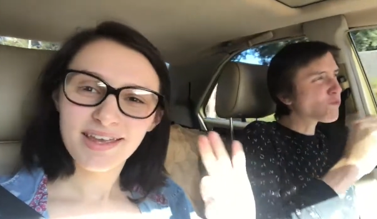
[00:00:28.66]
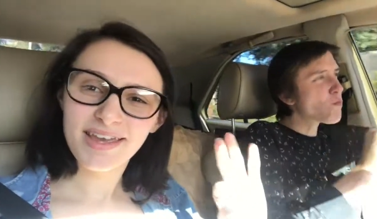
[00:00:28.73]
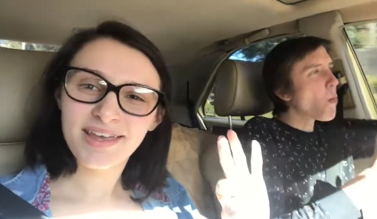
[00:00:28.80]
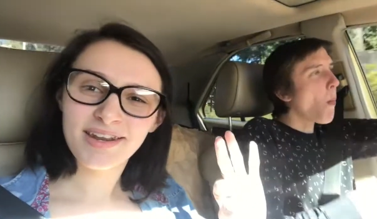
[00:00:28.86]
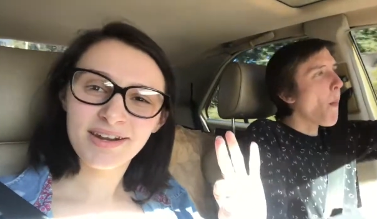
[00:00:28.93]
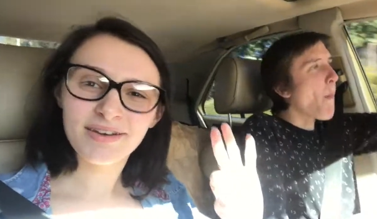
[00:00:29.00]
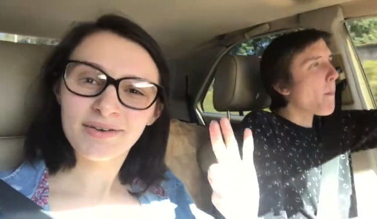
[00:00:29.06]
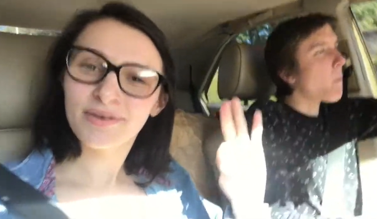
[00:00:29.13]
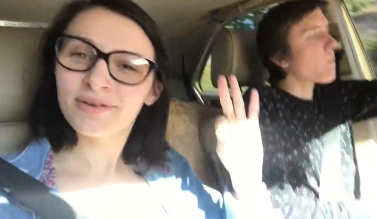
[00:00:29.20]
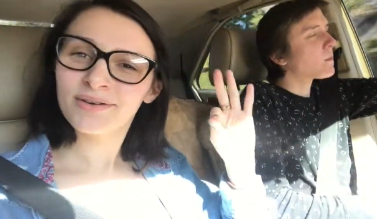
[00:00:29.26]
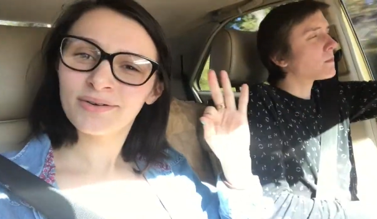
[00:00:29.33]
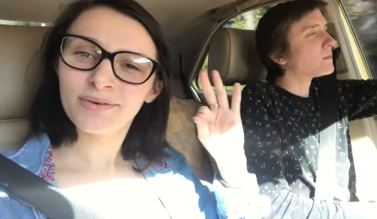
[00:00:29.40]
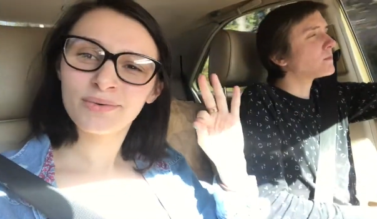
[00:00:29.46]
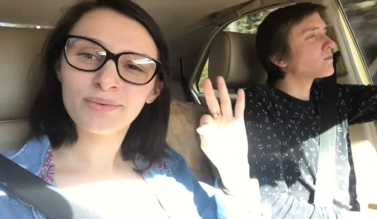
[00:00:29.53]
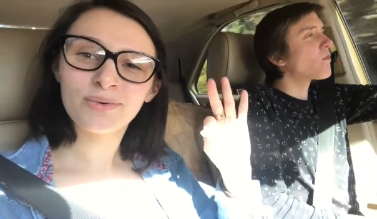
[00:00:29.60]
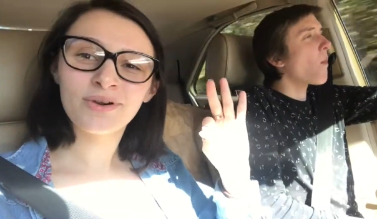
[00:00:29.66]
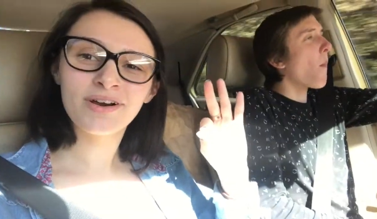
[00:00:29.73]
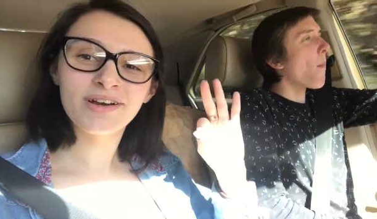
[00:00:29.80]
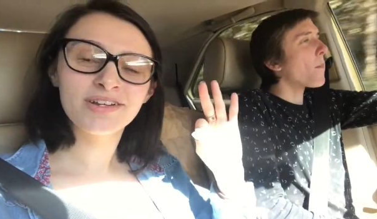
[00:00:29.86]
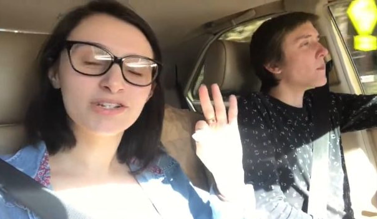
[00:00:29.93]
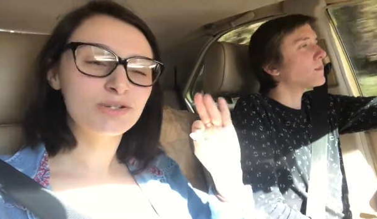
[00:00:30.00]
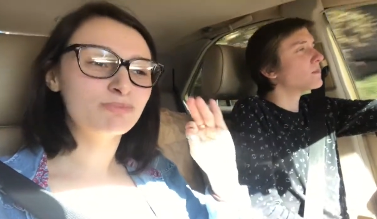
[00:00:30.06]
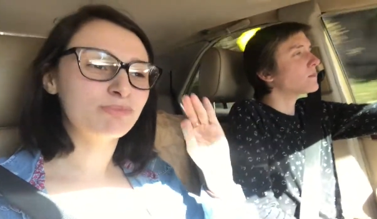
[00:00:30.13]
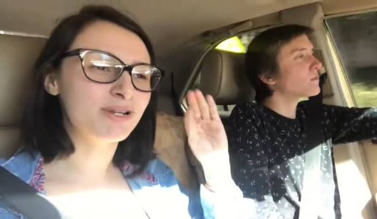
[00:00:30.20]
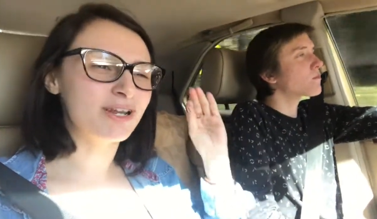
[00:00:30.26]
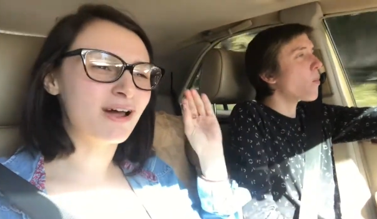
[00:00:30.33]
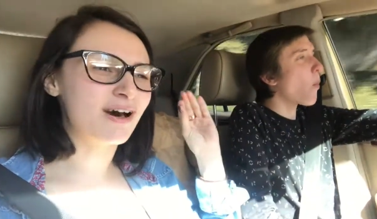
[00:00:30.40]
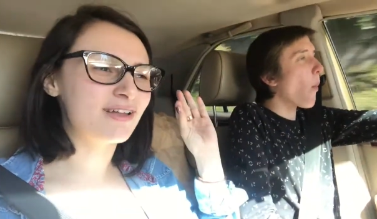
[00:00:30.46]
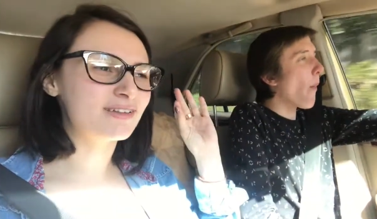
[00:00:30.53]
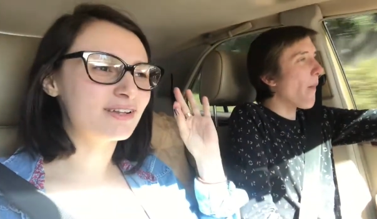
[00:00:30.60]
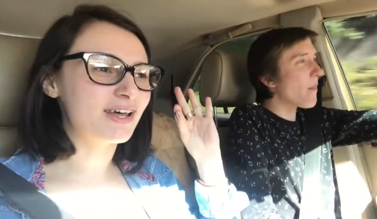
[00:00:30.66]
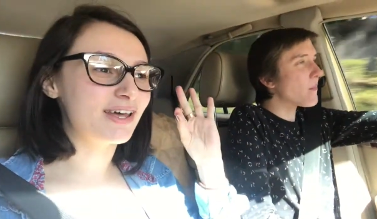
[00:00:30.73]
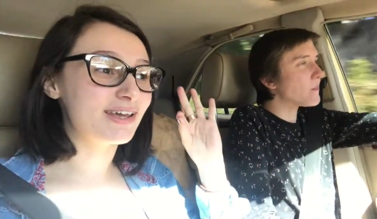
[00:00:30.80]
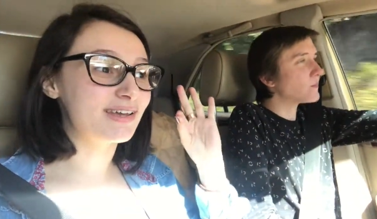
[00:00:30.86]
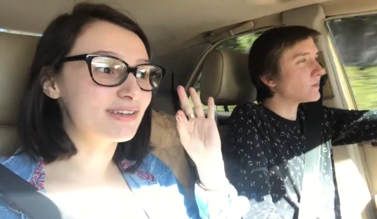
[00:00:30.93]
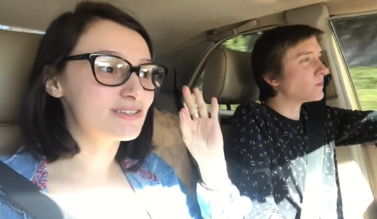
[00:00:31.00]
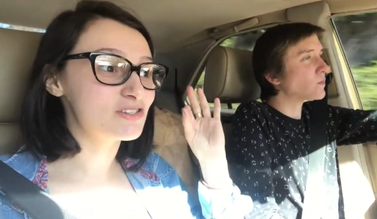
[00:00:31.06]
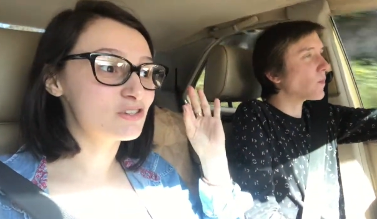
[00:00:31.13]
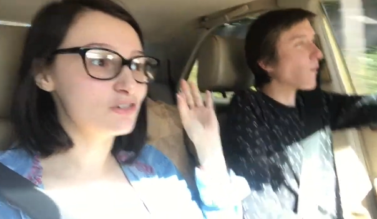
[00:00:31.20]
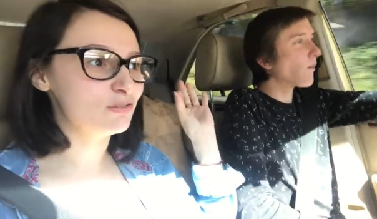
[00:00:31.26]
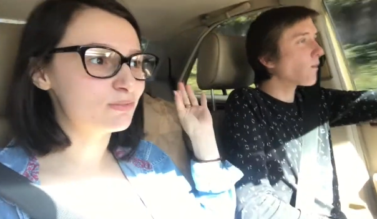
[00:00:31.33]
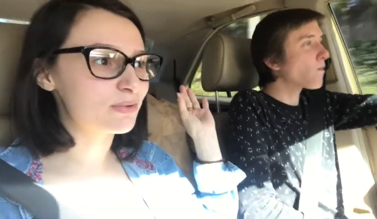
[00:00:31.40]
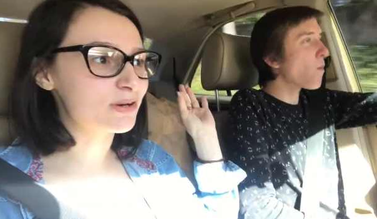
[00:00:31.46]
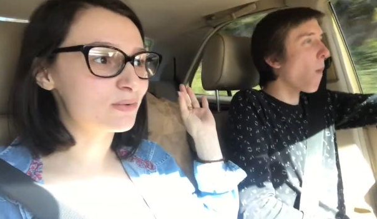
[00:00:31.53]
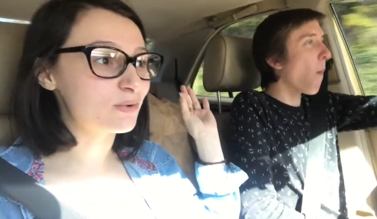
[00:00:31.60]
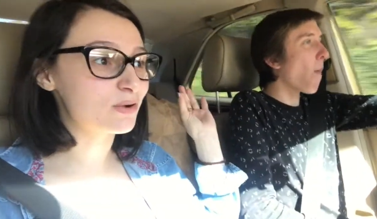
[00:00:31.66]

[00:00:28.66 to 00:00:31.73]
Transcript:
Speaker 1: in a rush, but not like super